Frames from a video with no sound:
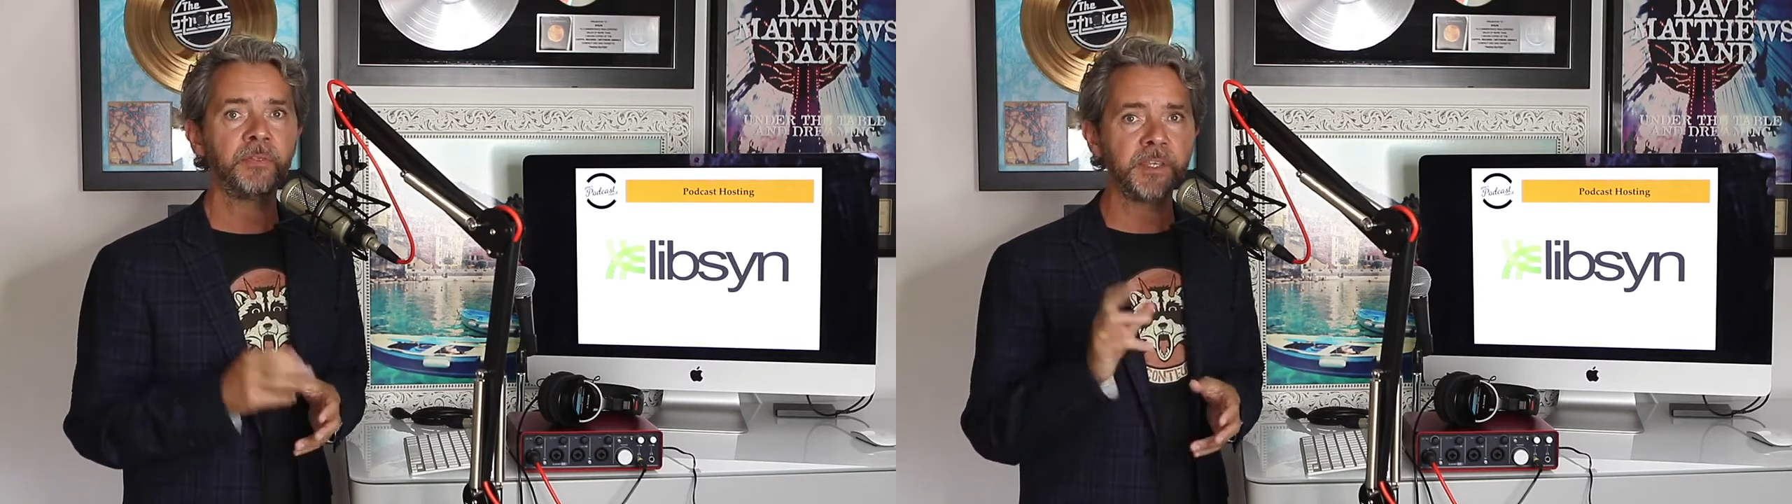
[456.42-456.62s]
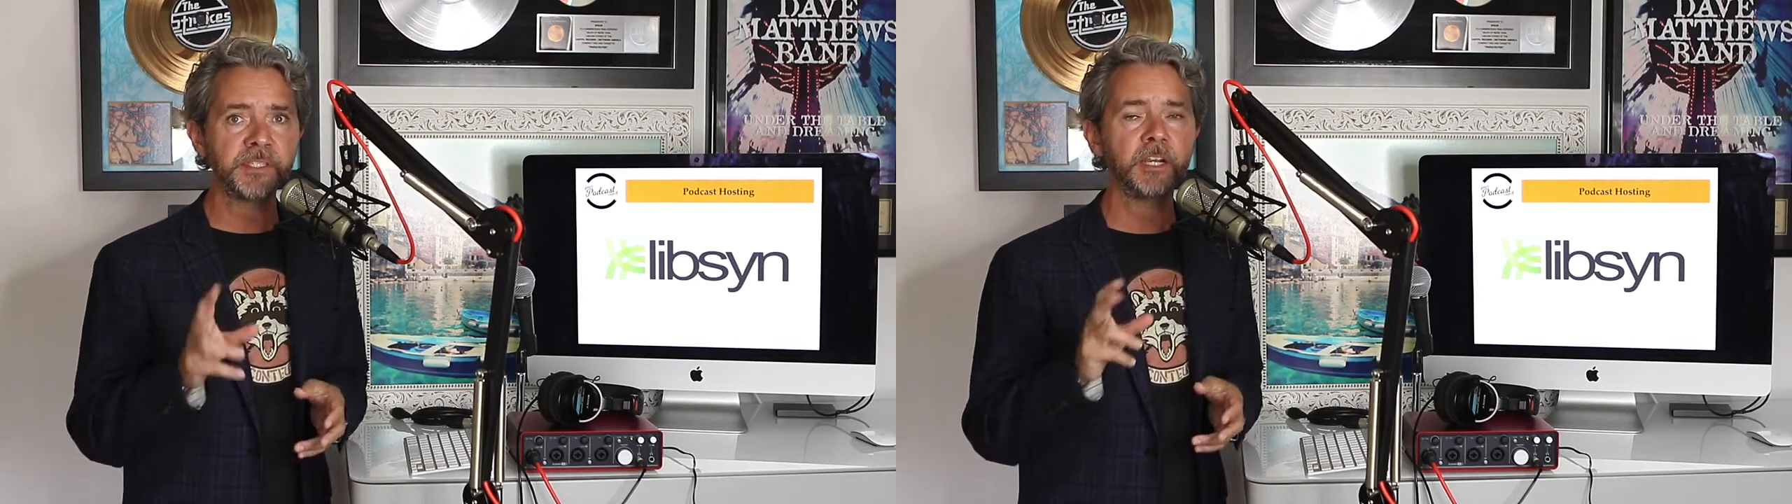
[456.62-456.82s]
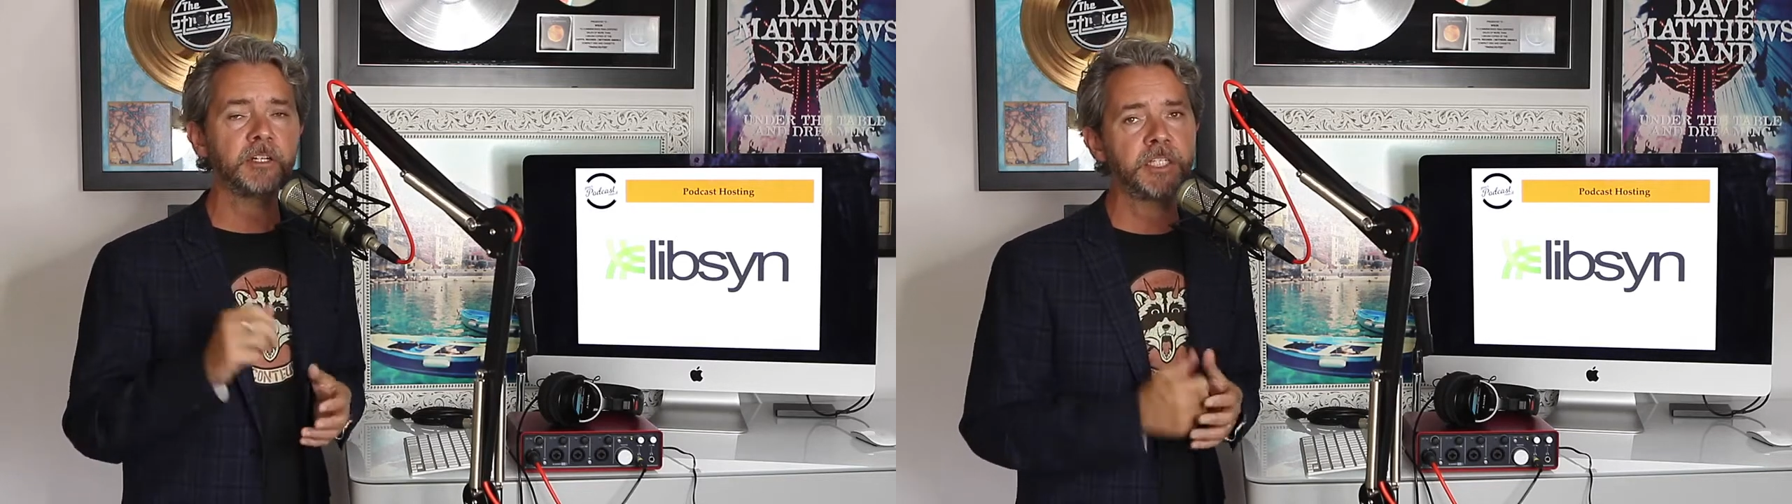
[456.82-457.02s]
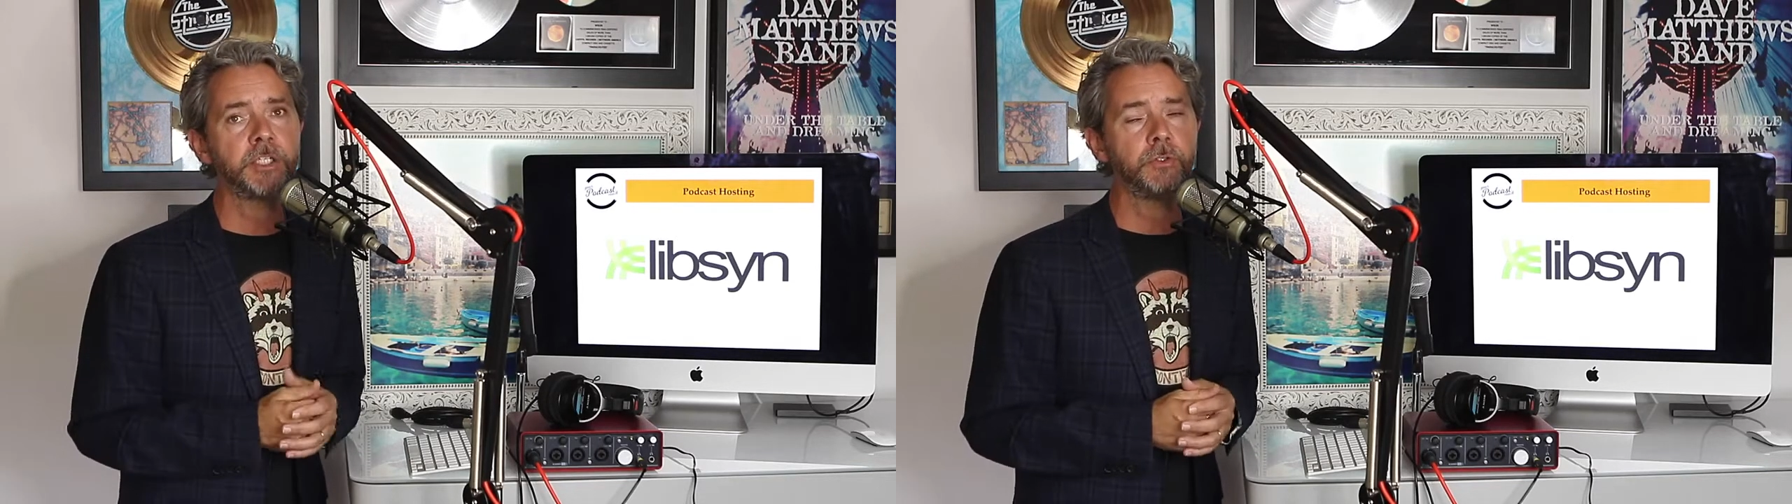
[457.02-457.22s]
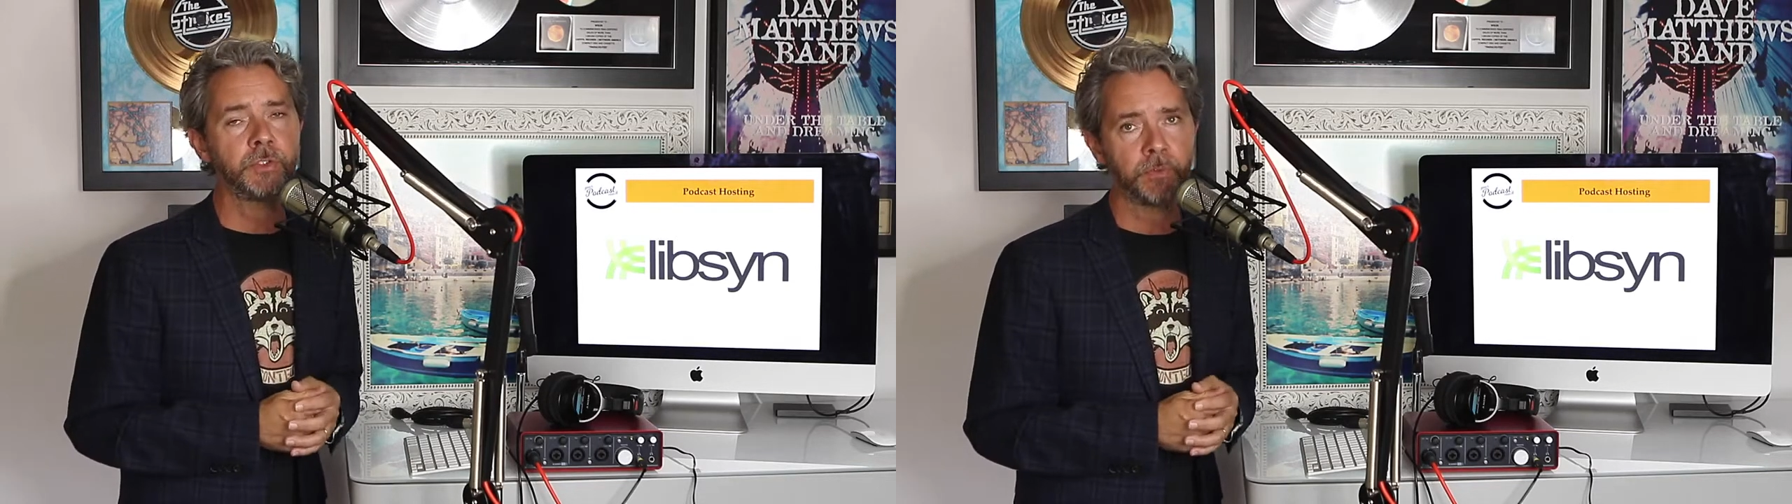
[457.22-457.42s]
This
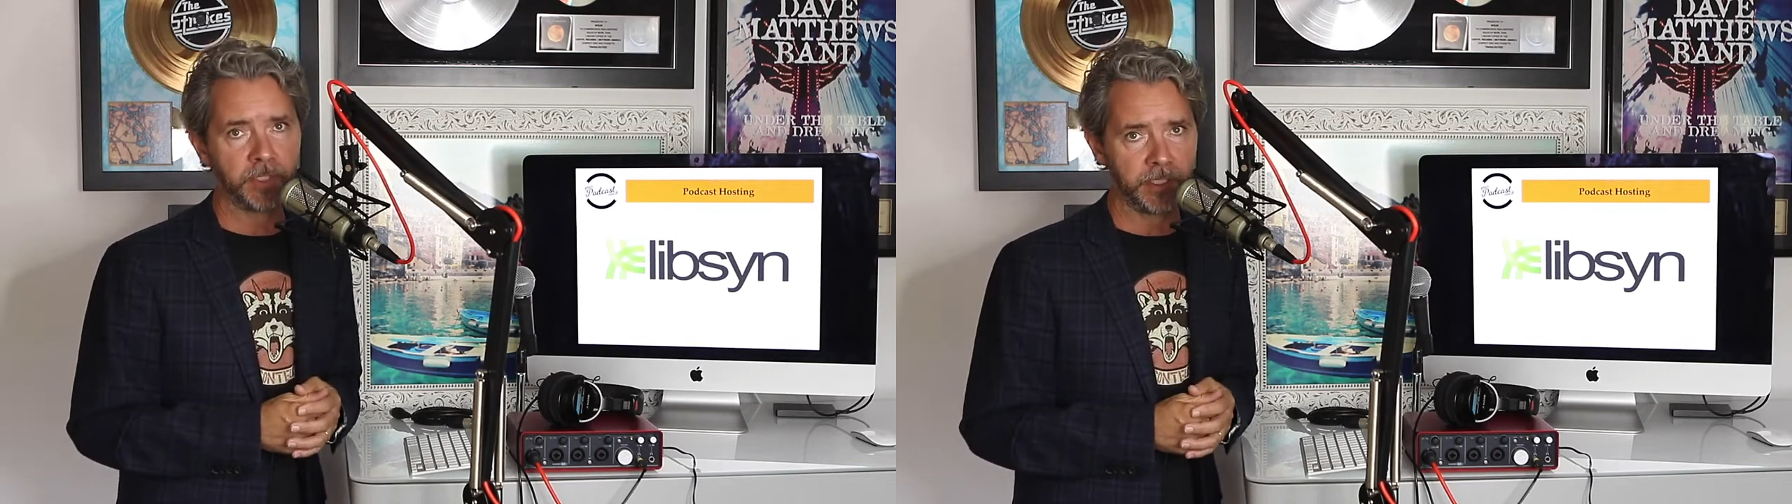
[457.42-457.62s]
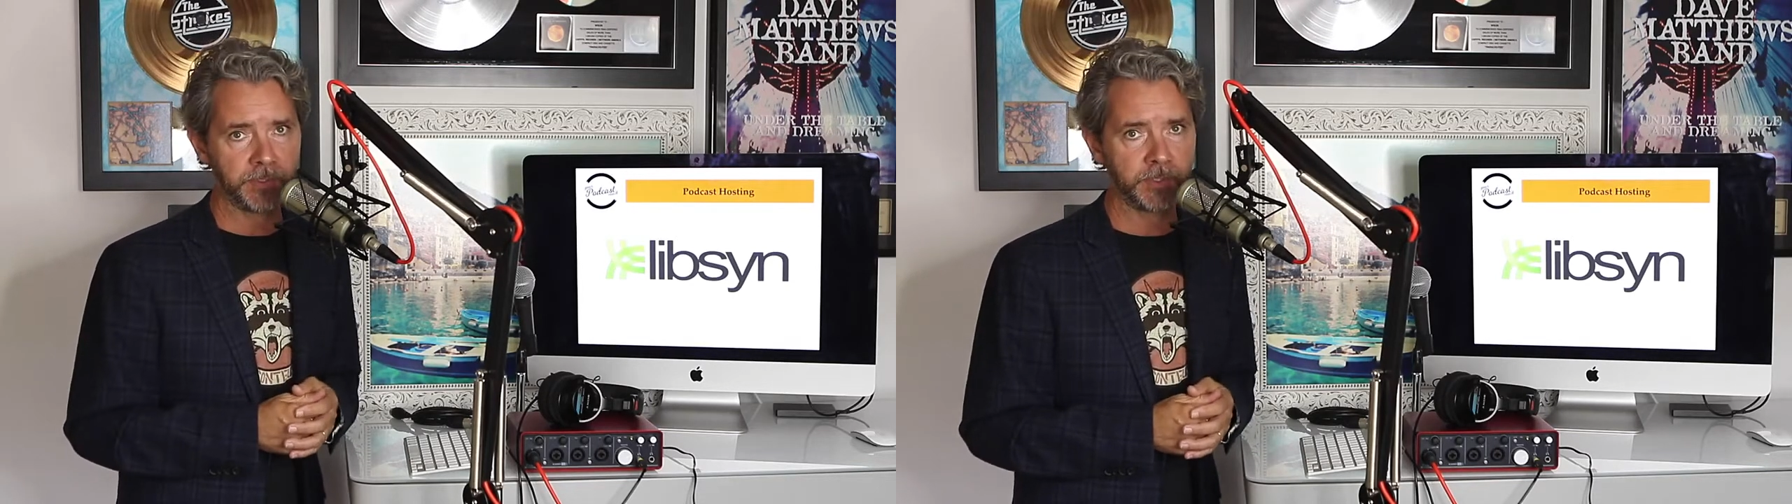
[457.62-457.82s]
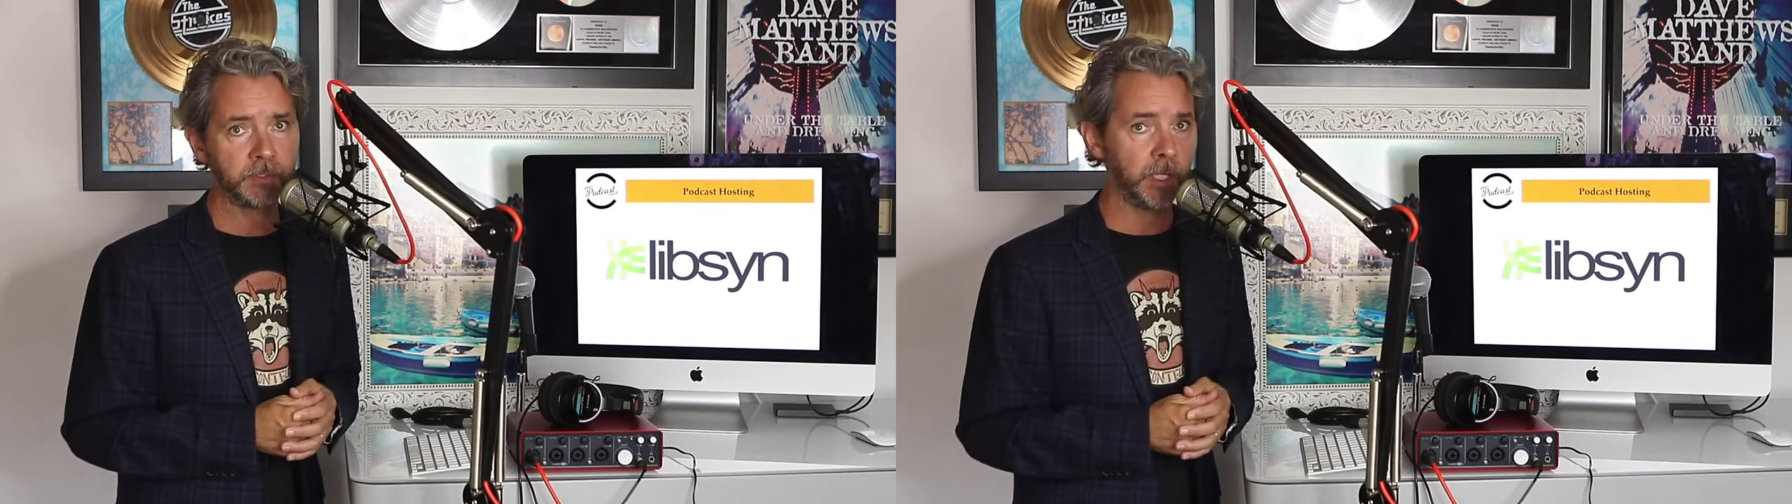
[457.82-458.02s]
guarantees you two things.